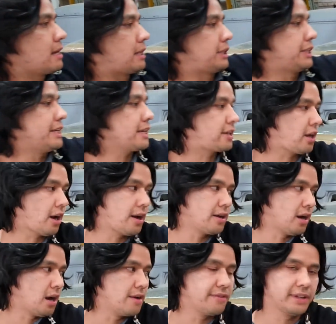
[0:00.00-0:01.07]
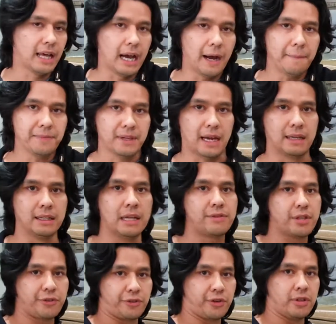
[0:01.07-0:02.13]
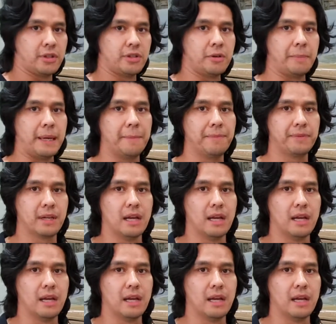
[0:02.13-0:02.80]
clear coat over that and left it for a little bit.